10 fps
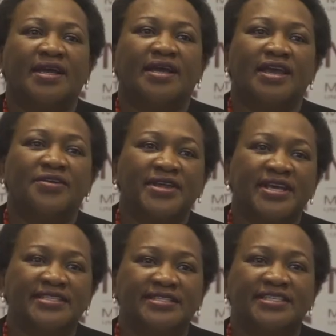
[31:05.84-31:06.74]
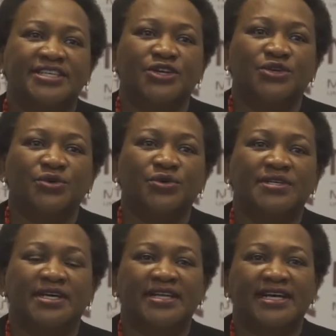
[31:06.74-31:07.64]
Areas that include
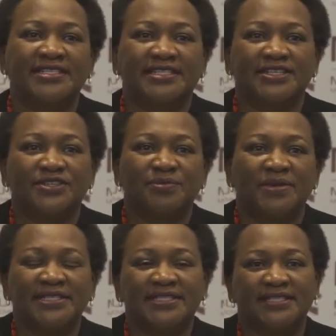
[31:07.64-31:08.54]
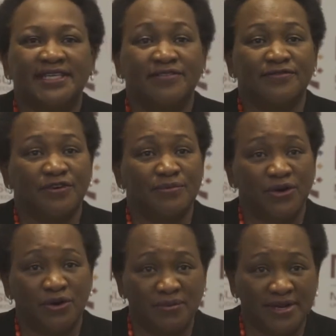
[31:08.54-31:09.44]
large settlements in former
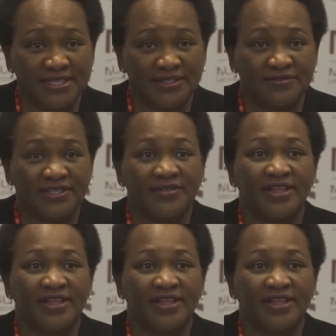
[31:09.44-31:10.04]
homelands of South